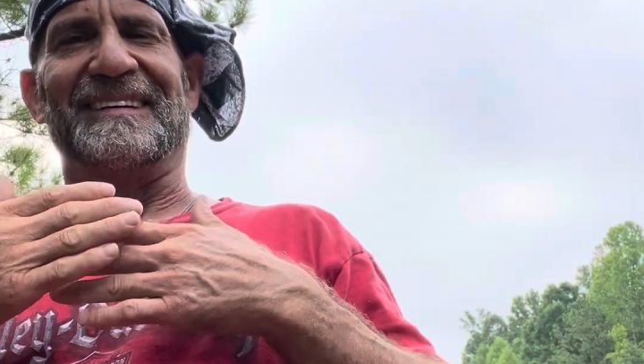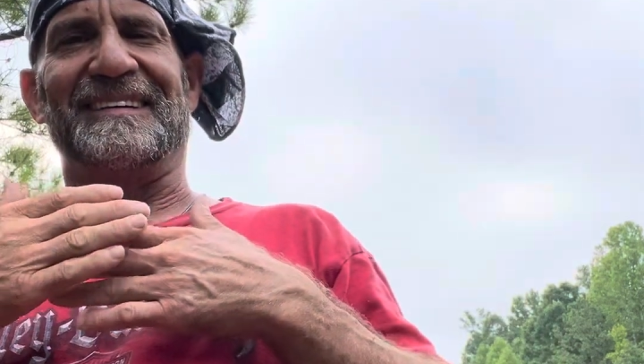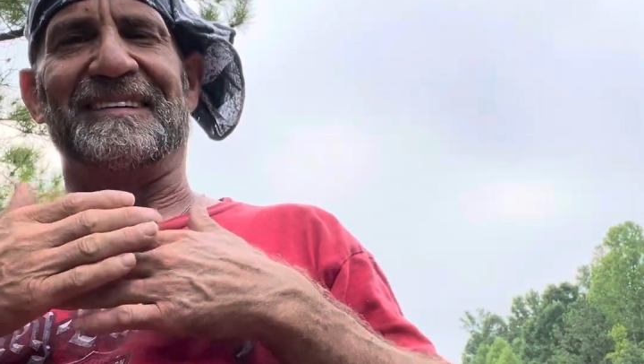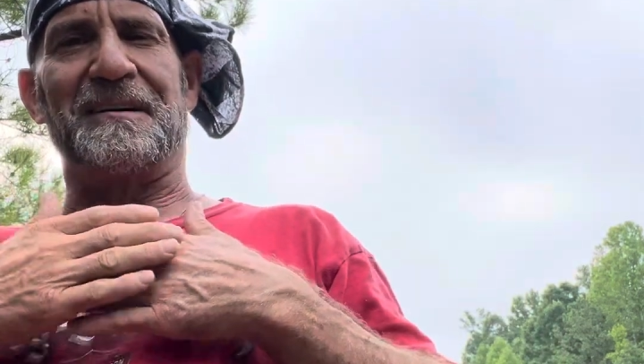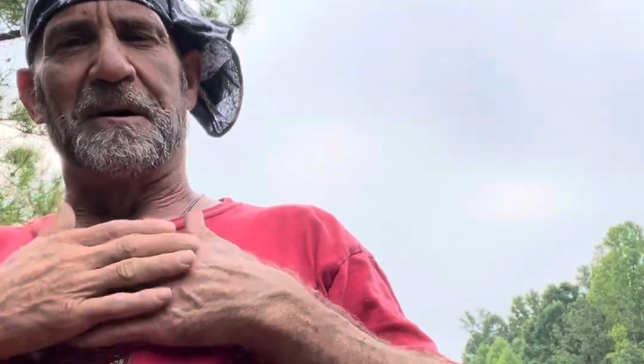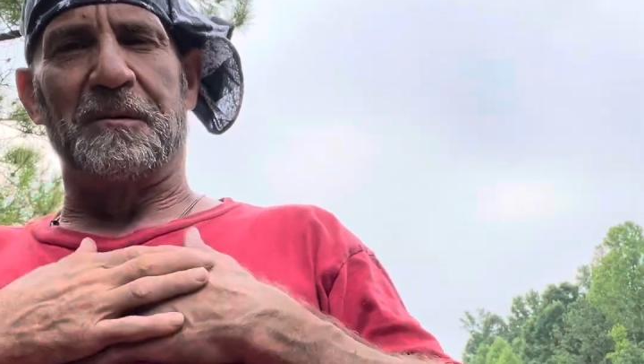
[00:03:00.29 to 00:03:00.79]

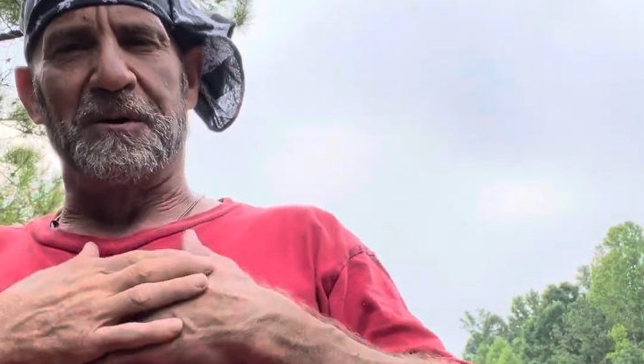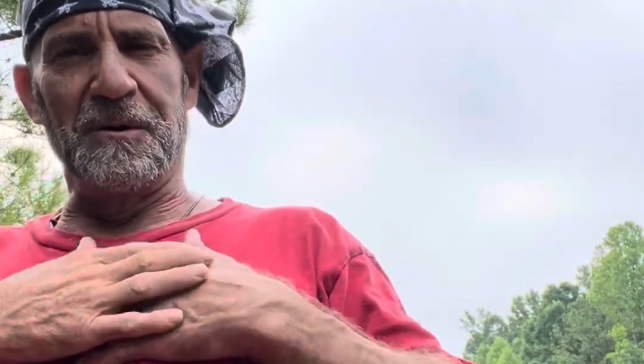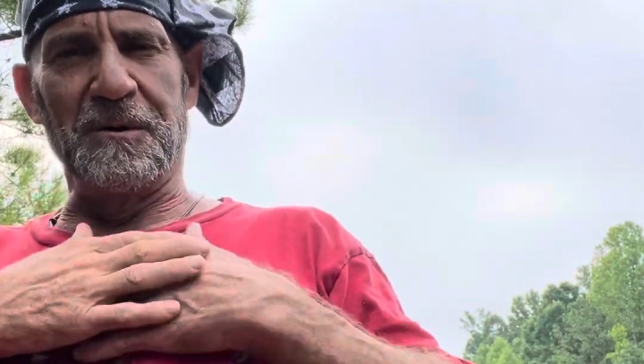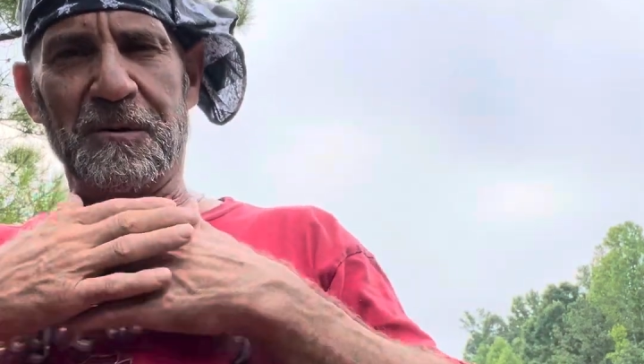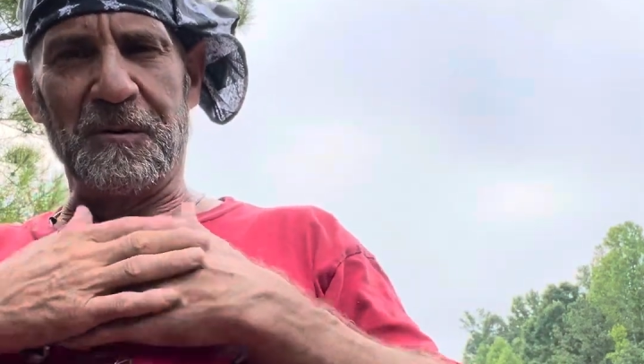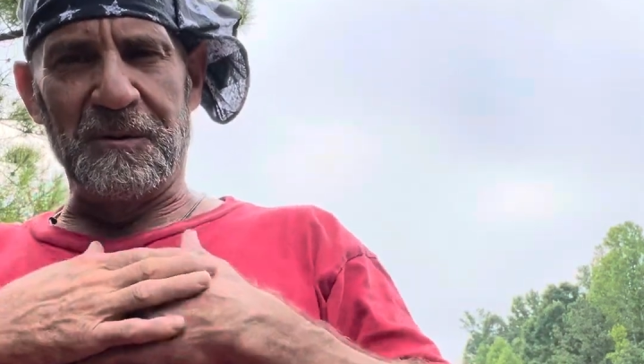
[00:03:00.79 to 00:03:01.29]
know
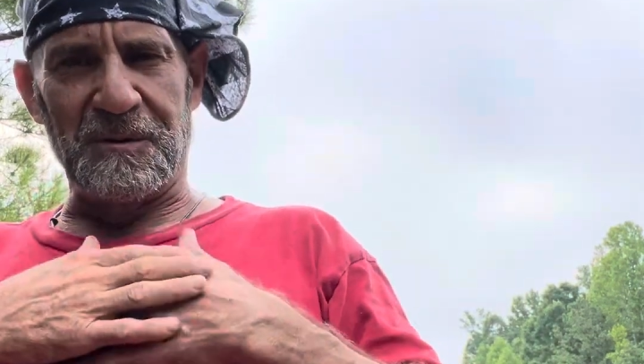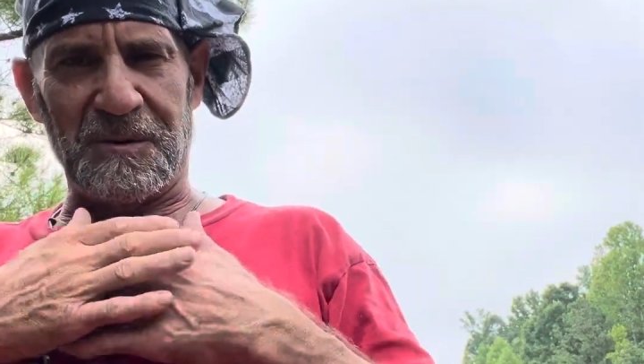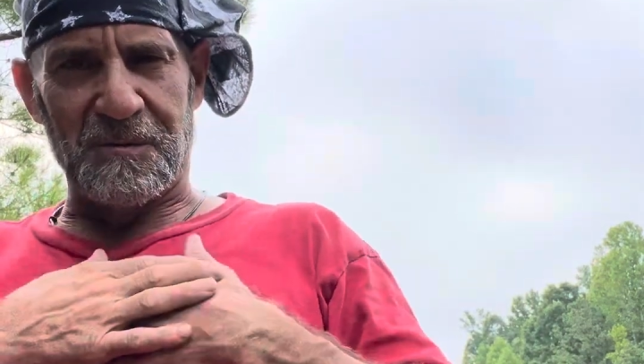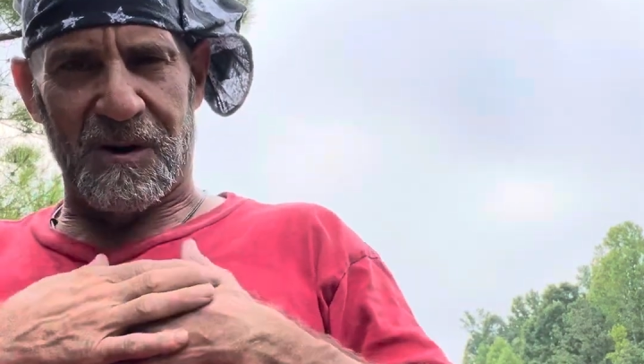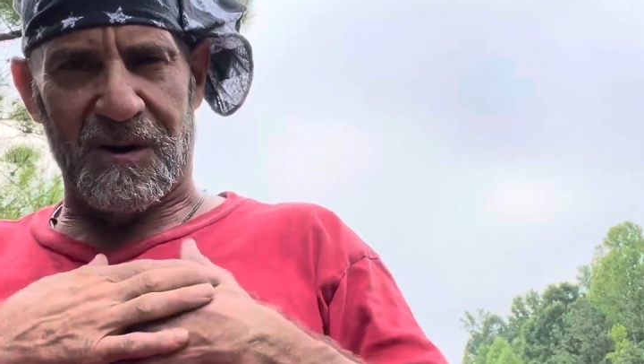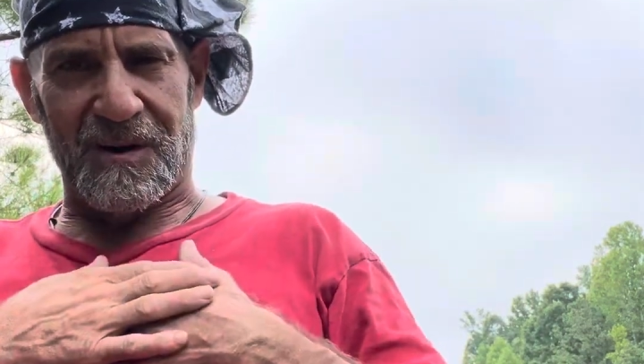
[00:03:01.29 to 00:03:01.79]
who
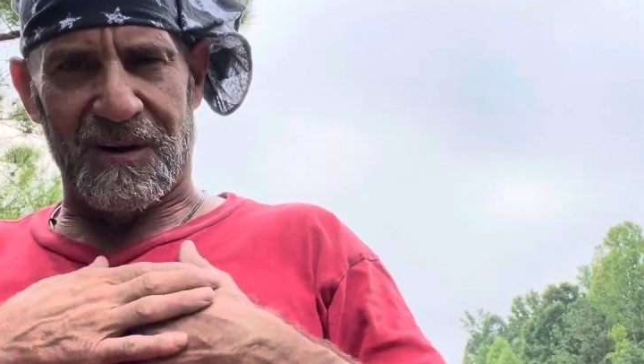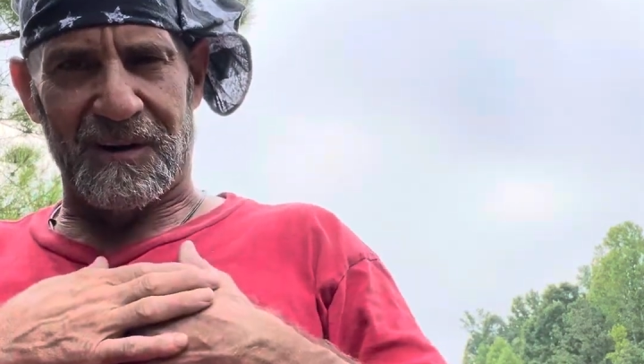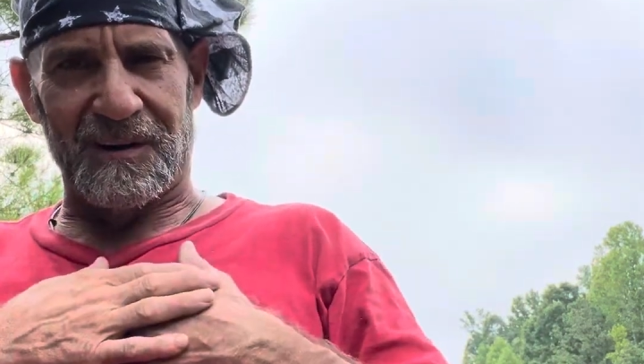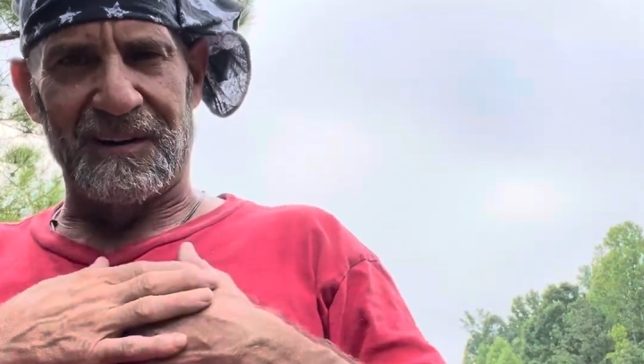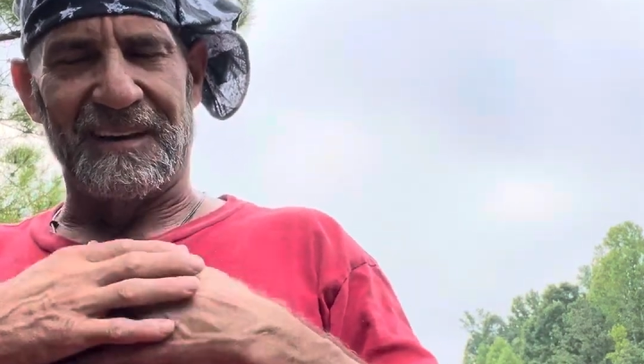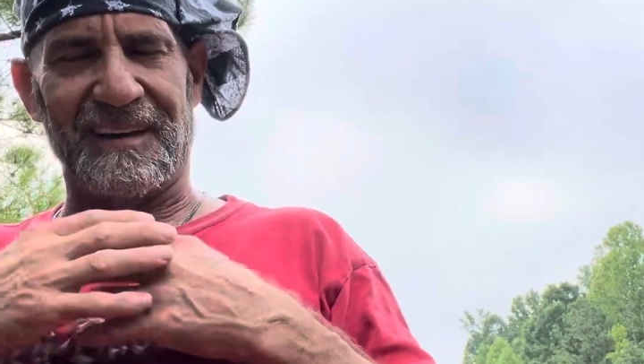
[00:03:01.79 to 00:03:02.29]
you
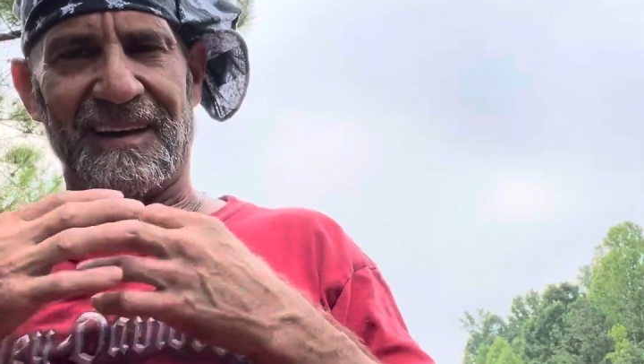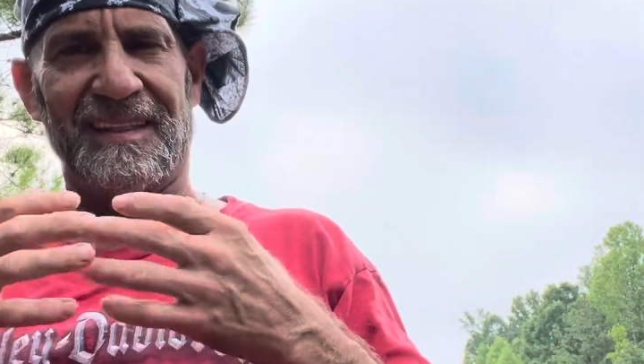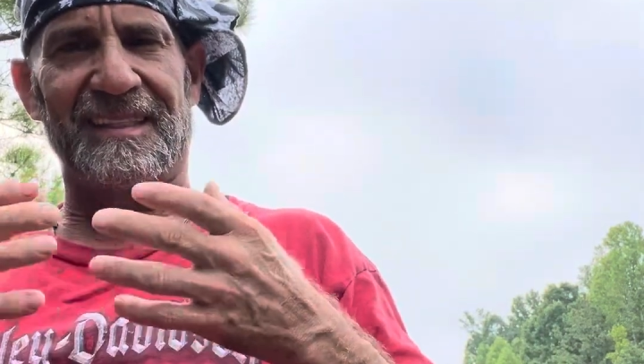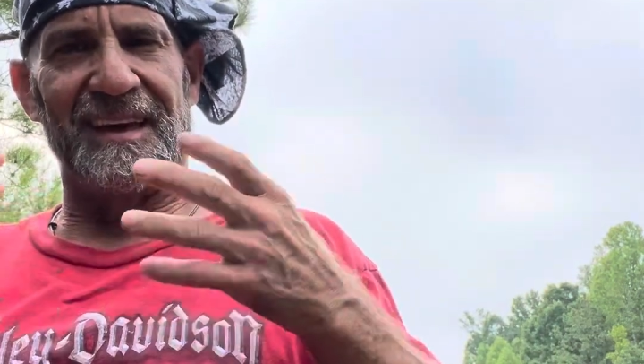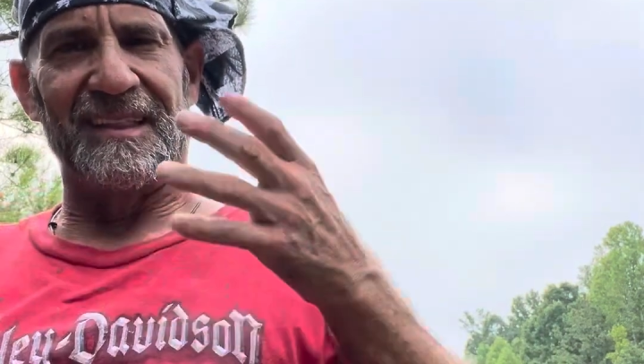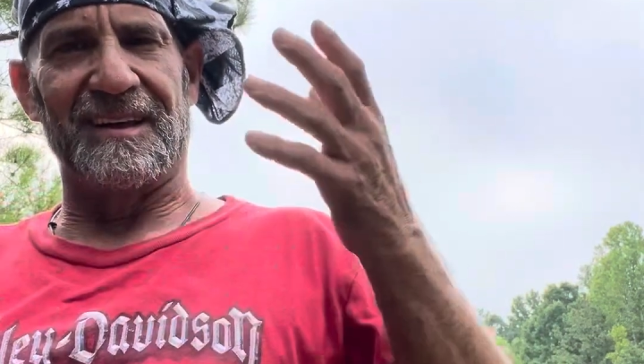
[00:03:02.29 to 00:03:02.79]
are,
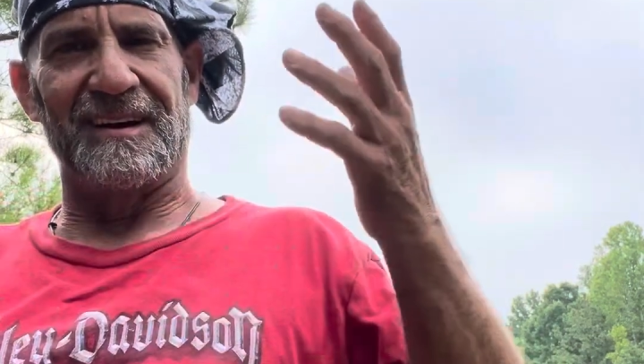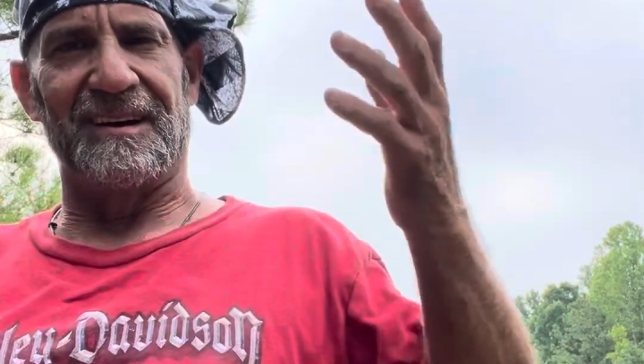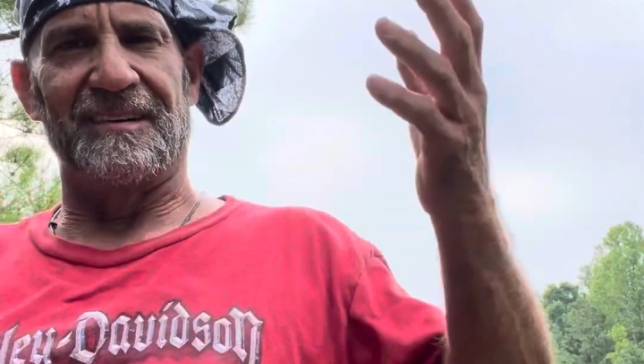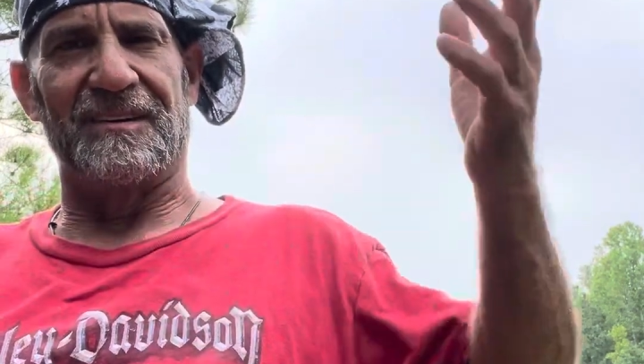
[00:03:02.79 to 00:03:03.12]
and then love